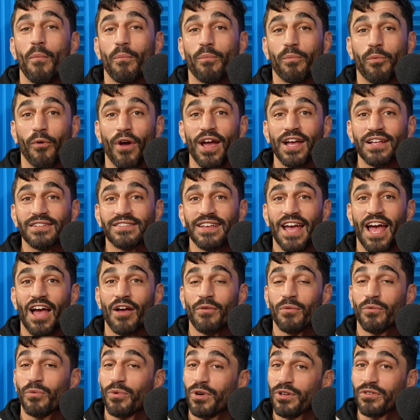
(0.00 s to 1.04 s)
Break
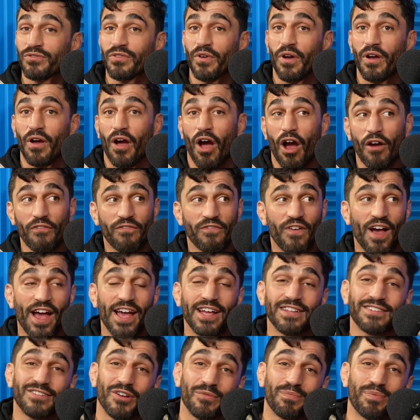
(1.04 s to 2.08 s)
down what our
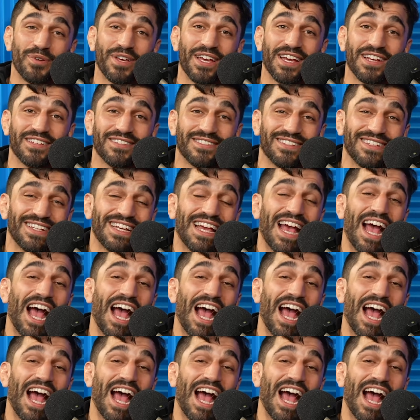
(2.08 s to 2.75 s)
fights, our picks.